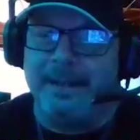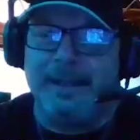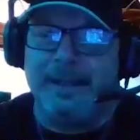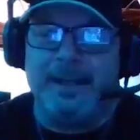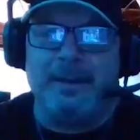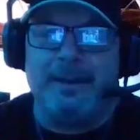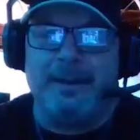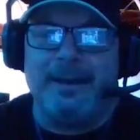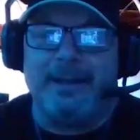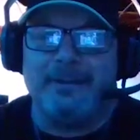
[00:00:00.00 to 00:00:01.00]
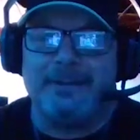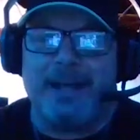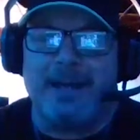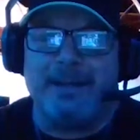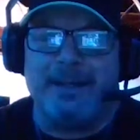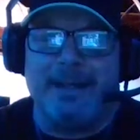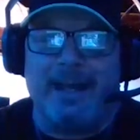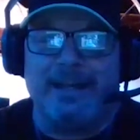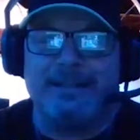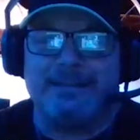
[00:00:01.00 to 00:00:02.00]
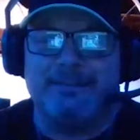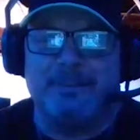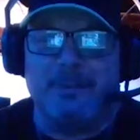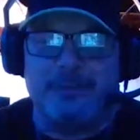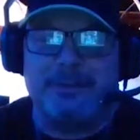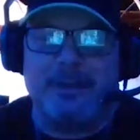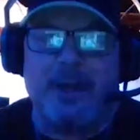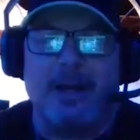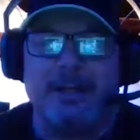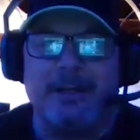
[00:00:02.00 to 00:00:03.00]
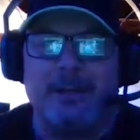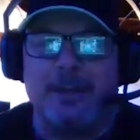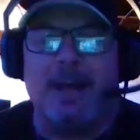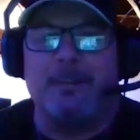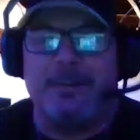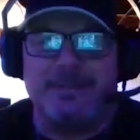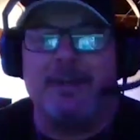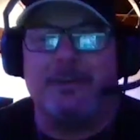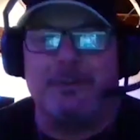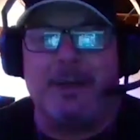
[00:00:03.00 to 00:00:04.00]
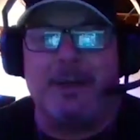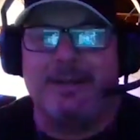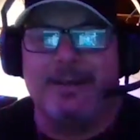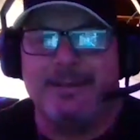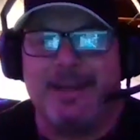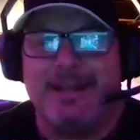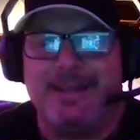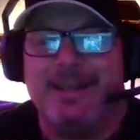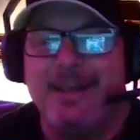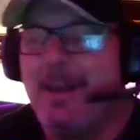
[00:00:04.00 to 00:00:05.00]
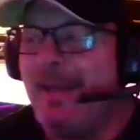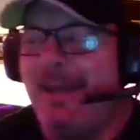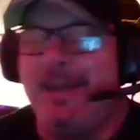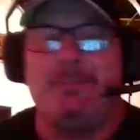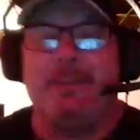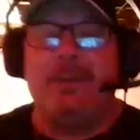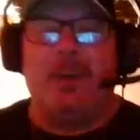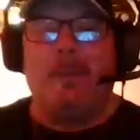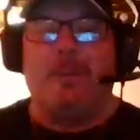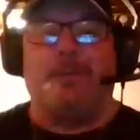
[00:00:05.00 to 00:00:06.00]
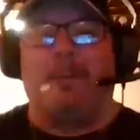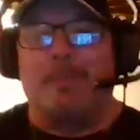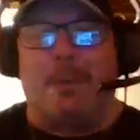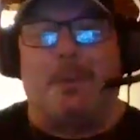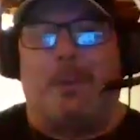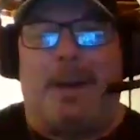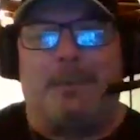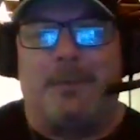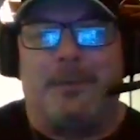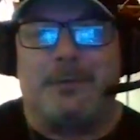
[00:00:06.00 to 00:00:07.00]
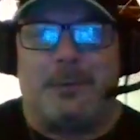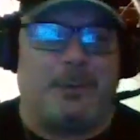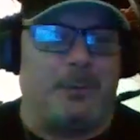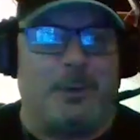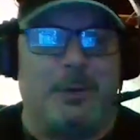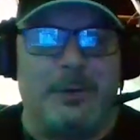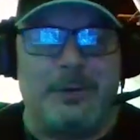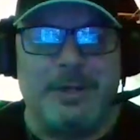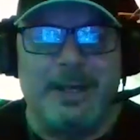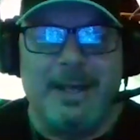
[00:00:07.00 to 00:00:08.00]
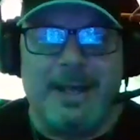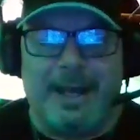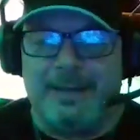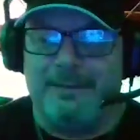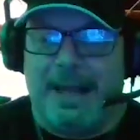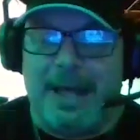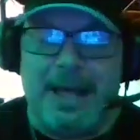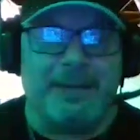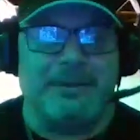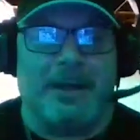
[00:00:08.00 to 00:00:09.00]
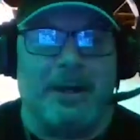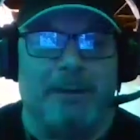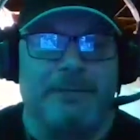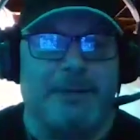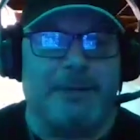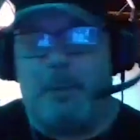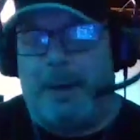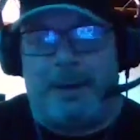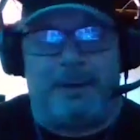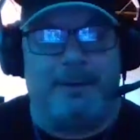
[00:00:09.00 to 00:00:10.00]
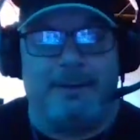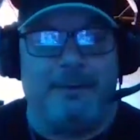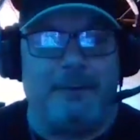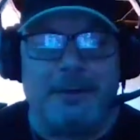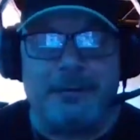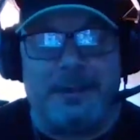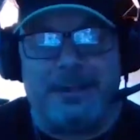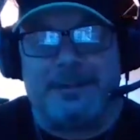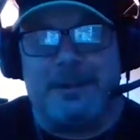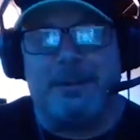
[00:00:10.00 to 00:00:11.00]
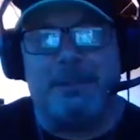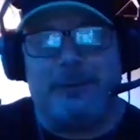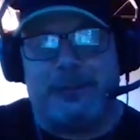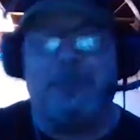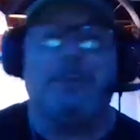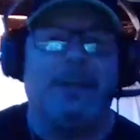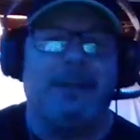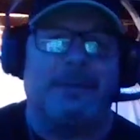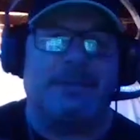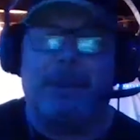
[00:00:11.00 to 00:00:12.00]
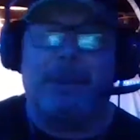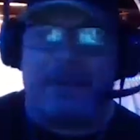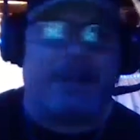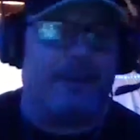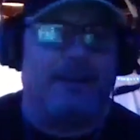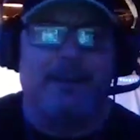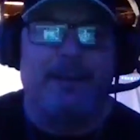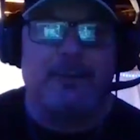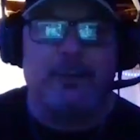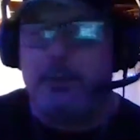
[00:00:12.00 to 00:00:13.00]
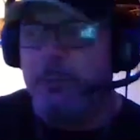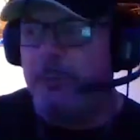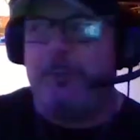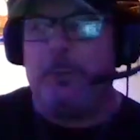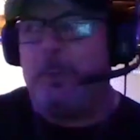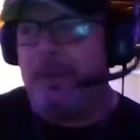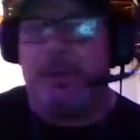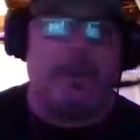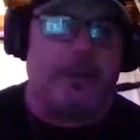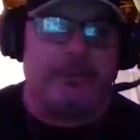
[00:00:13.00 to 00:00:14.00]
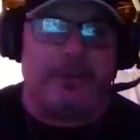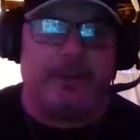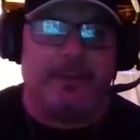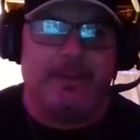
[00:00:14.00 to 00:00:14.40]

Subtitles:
again, as Tanya and I were talking, common sense, right, Tanya? We know that they're programmed with certain words, and the odds are somewhere eventually it's going to be tuned into something to do with you or a question.